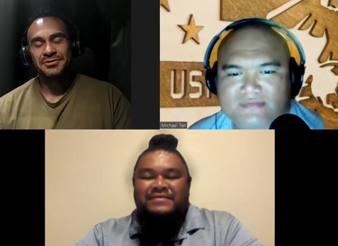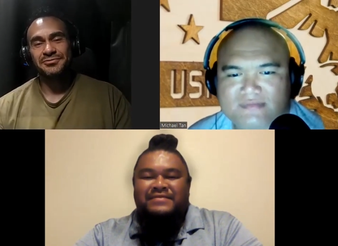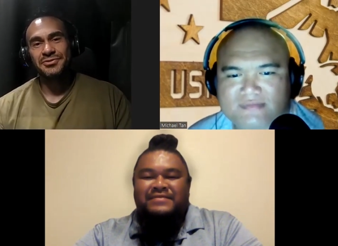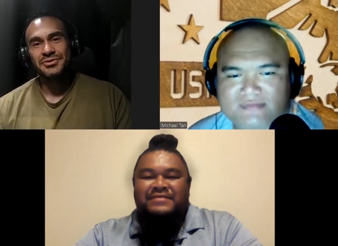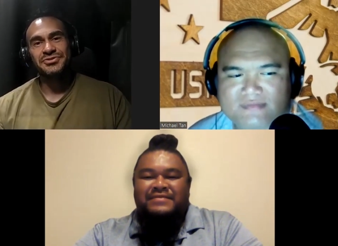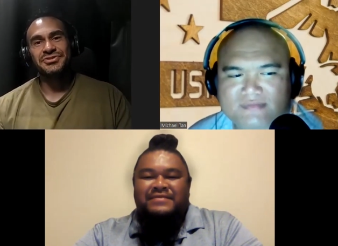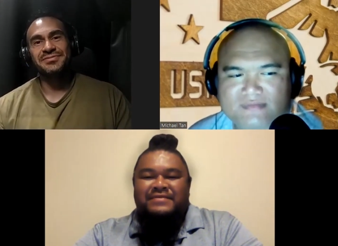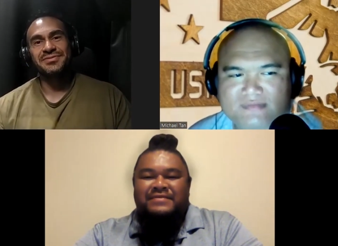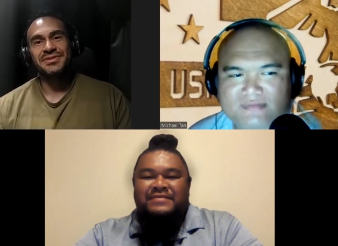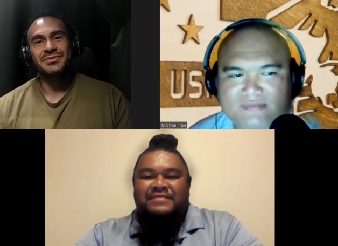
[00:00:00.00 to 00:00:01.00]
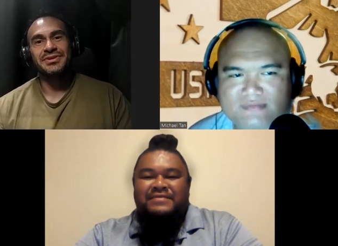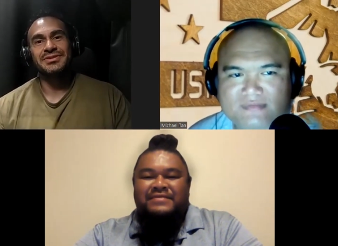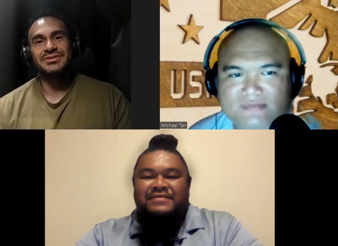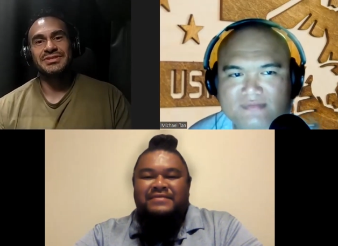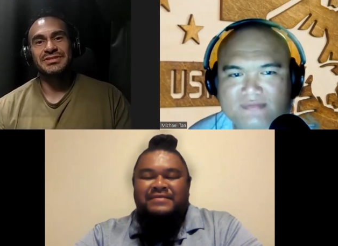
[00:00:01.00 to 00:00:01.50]
Speaker 1: the food's definitely one of
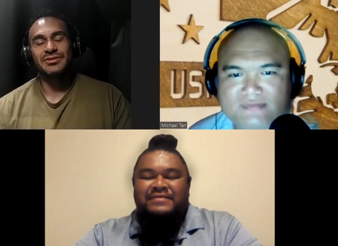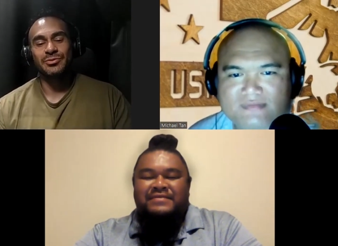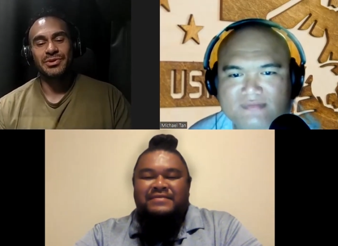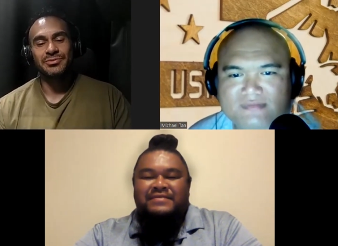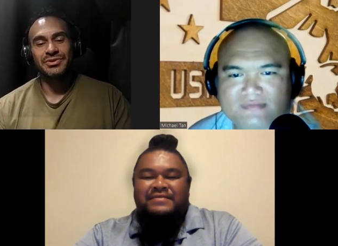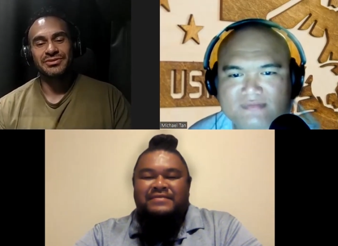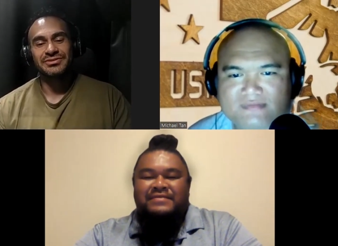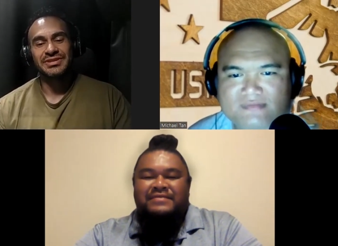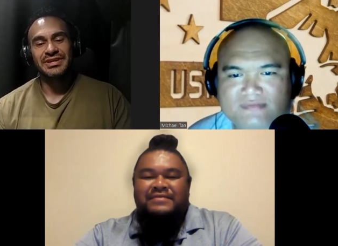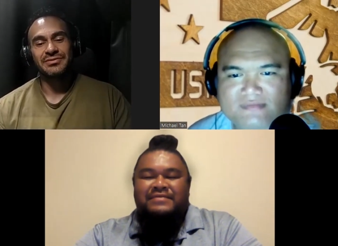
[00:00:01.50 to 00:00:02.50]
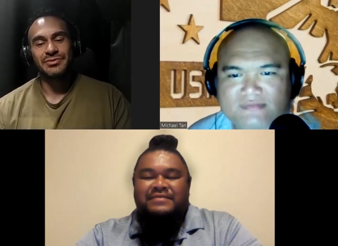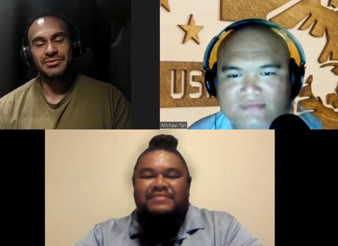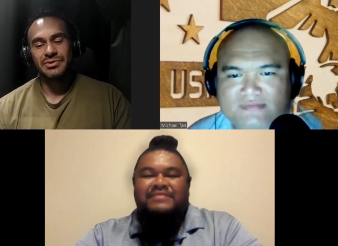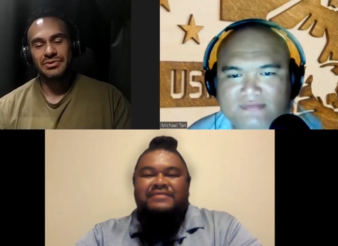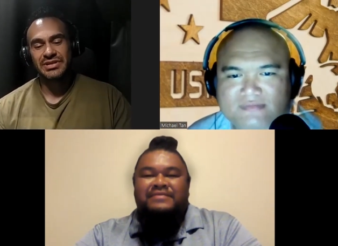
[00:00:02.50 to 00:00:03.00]
those things I remember. It's like even
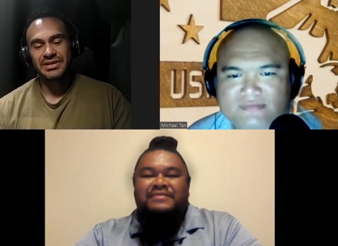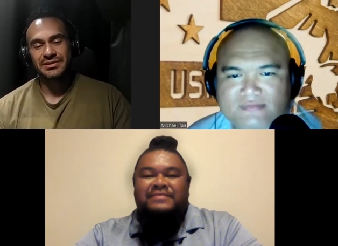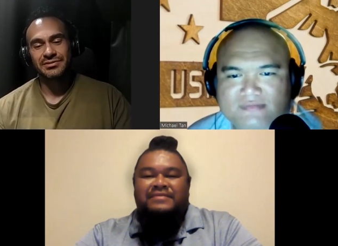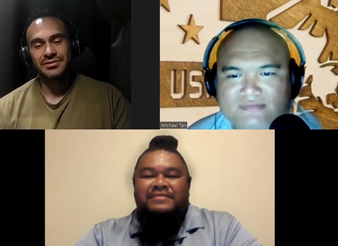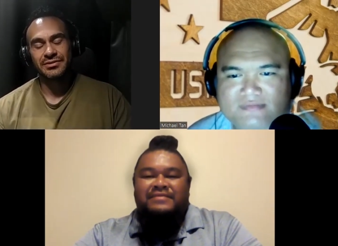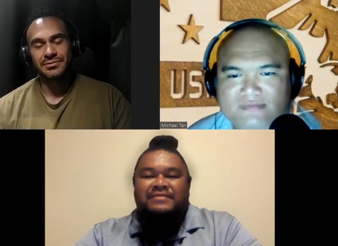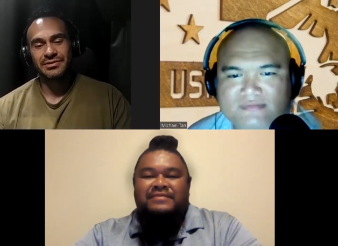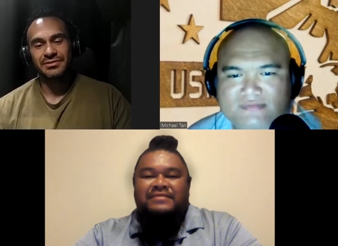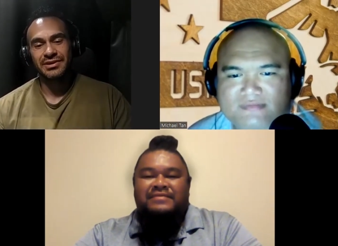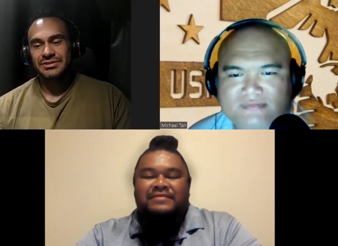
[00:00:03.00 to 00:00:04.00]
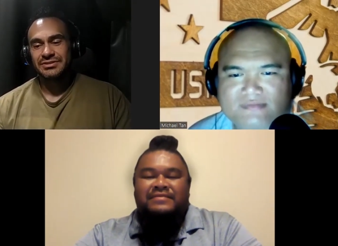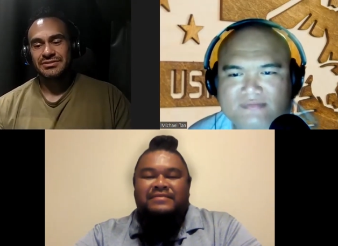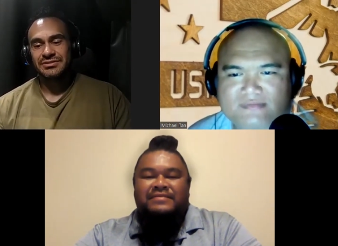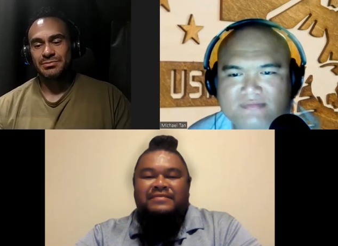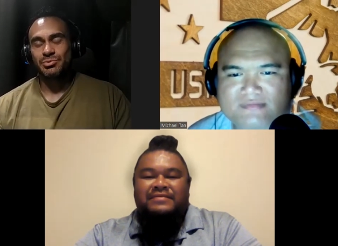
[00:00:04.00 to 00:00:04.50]
when we were talking earlier about
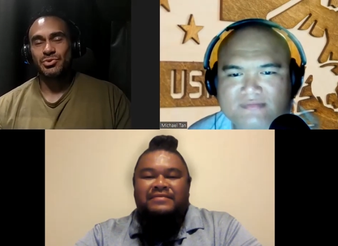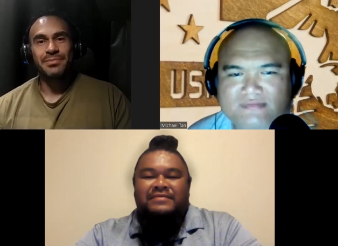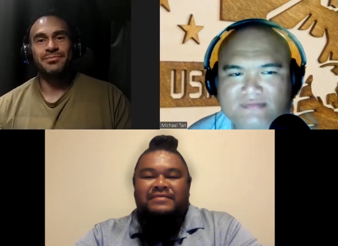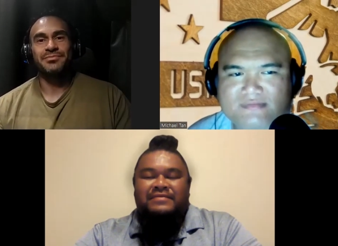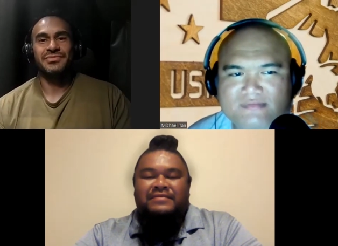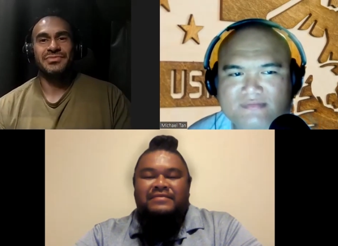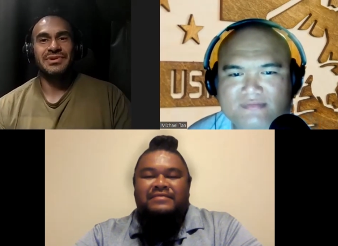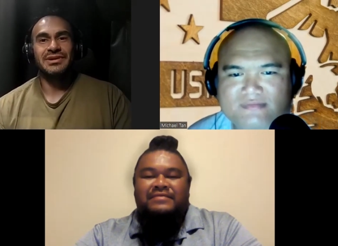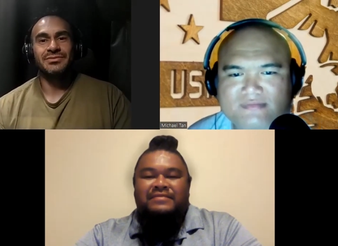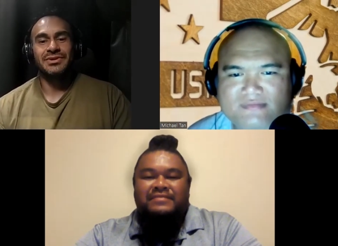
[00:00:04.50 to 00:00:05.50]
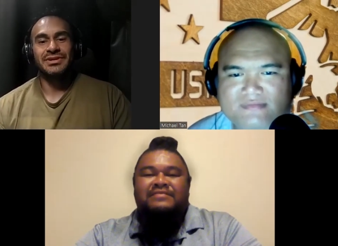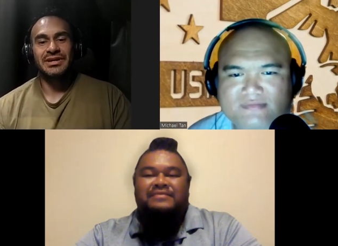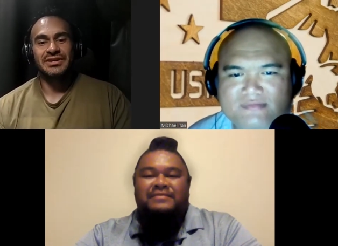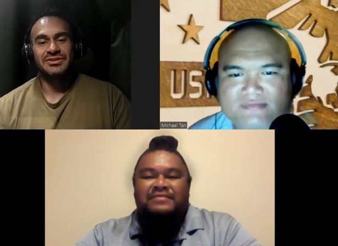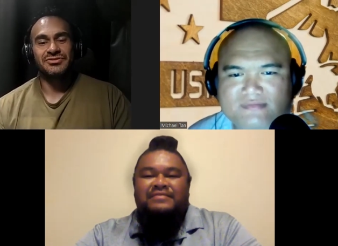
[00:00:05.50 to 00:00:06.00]
just the prep and
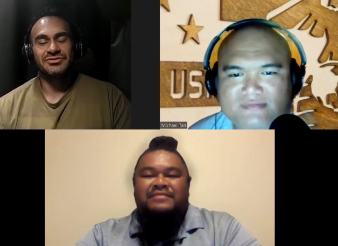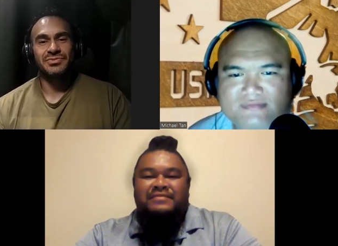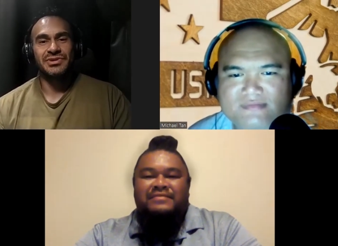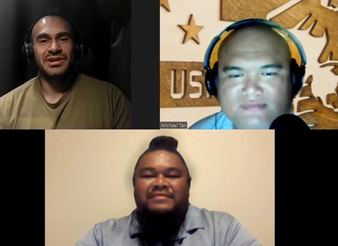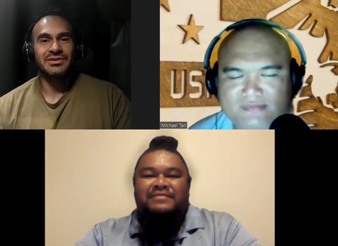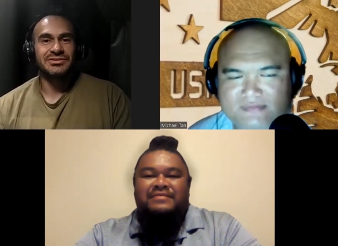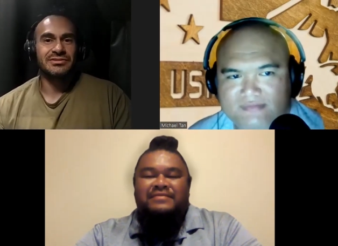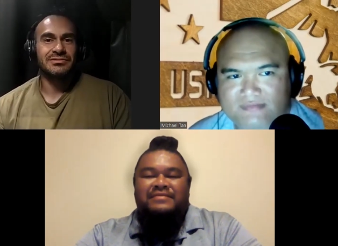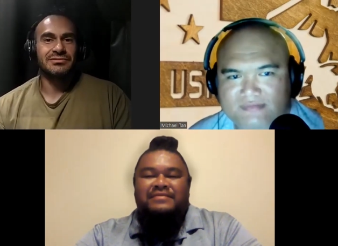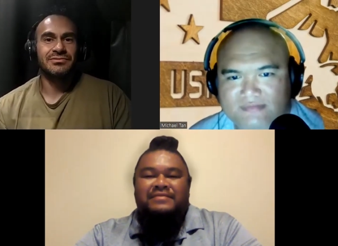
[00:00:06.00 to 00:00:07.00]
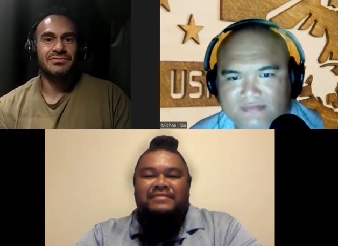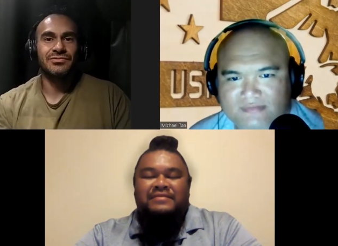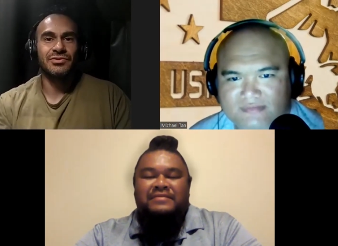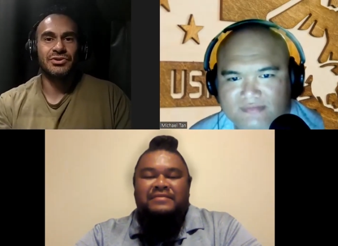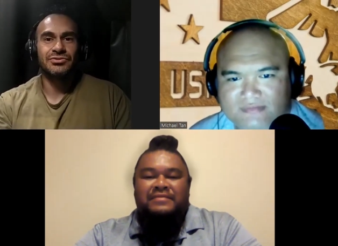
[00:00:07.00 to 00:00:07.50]
whatnot, it just, but I was a
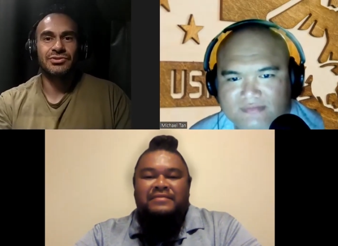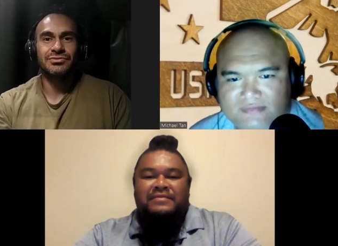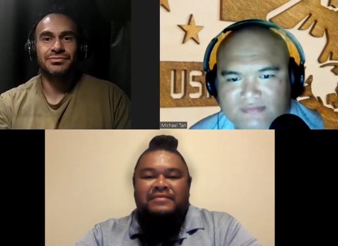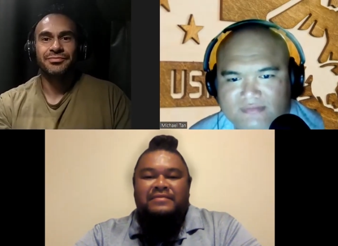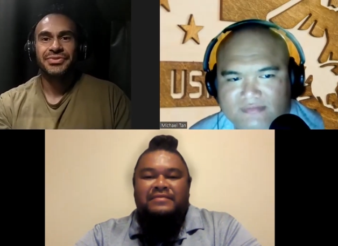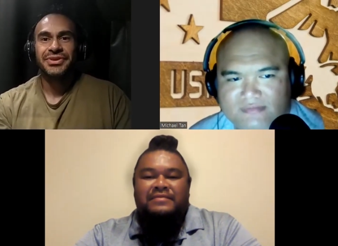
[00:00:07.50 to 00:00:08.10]
four-year-old.